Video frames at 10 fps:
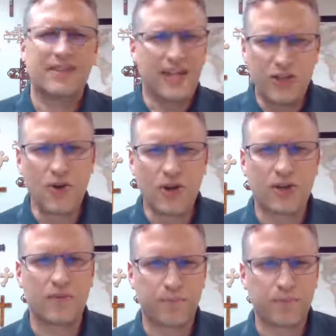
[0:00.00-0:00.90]
they do a
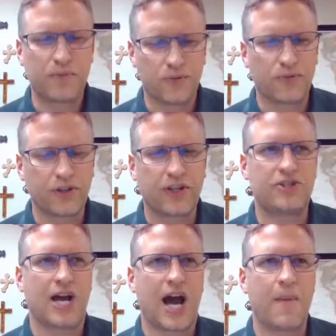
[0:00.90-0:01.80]
really
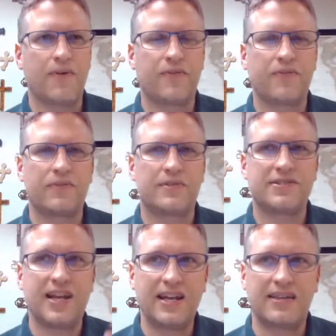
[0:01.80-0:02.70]
good job of
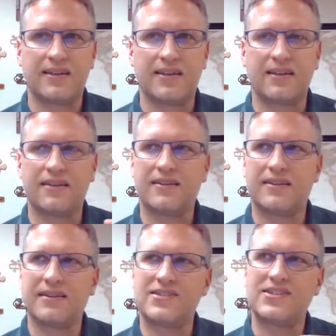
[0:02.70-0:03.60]
setting the
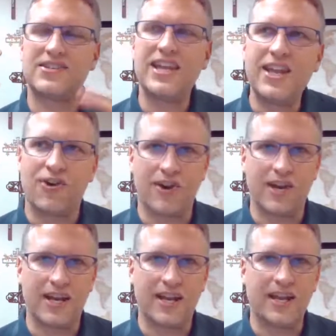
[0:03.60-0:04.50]

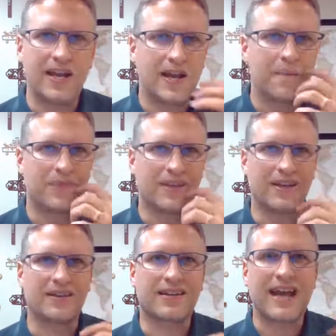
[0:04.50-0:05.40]
scenery,
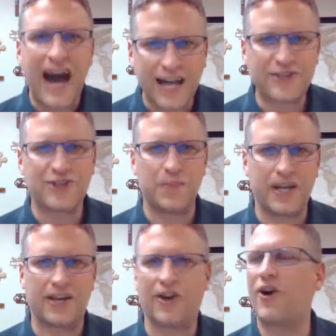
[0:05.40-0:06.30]
the
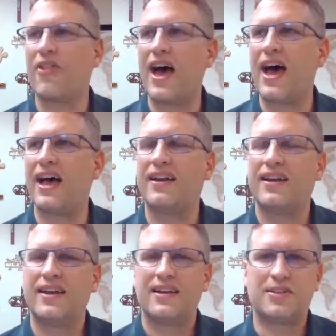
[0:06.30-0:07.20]
costuming, and all that
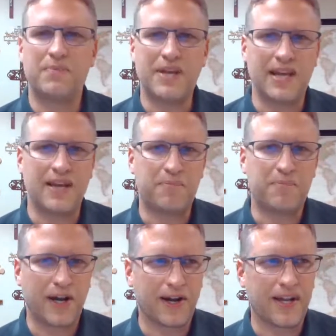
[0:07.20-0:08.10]
to be
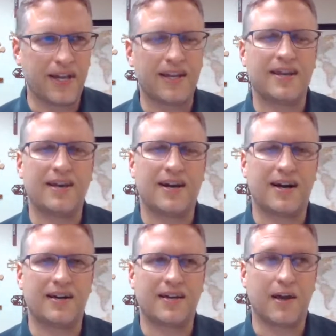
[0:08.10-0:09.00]
period
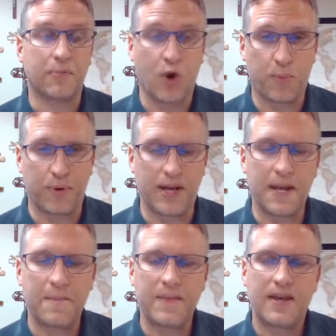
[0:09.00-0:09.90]

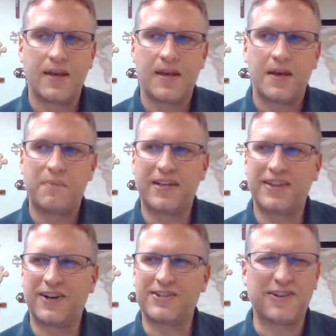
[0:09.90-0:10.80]
appropriate,
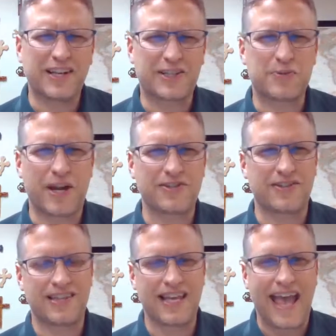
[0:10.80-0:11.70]
but there's certain
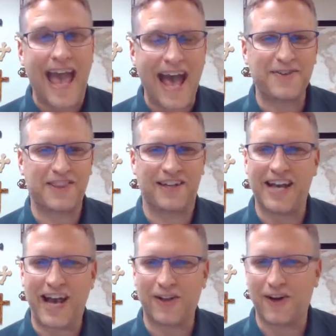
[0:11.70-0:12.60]
expressions that they add to the
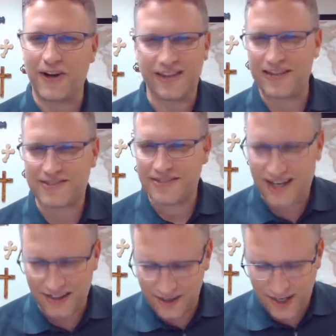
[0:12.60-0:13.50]
dialogue that I just
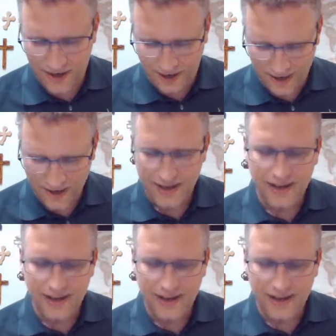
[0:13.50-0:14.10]
kind of think are,